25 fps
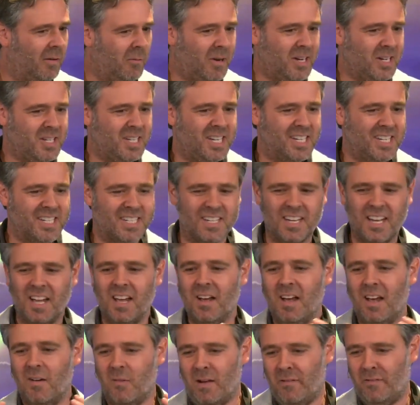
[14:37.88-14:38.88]
which is,
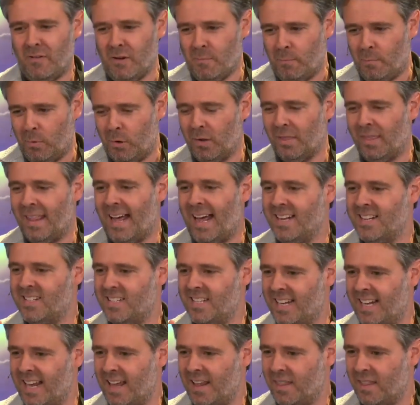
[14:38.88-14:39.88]
if you put
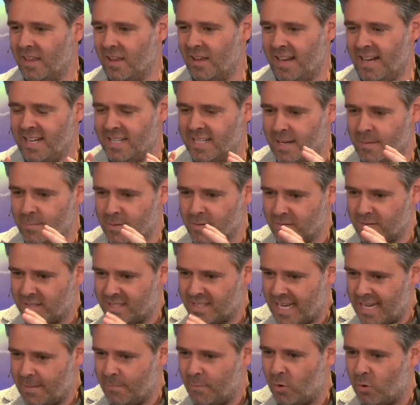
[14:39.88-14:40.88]
that together in terms of
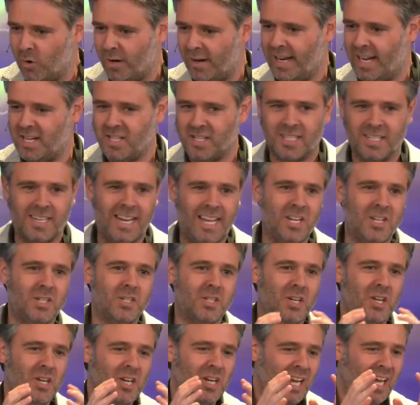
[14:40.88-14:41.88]
stablecoin
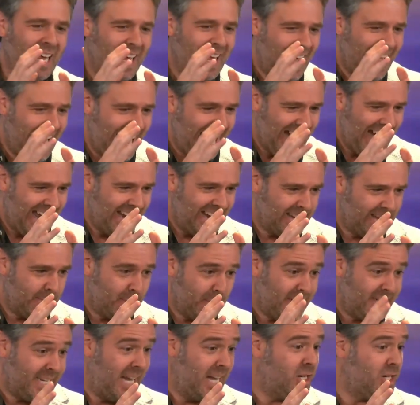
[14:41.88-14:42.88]
legislation
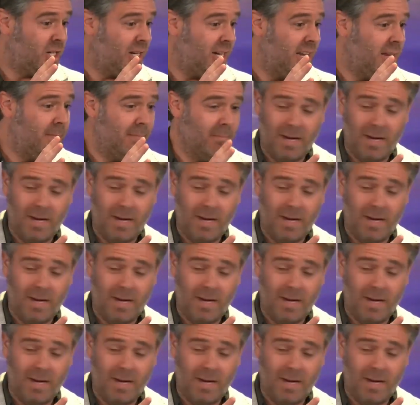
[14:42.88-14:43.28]
and potentially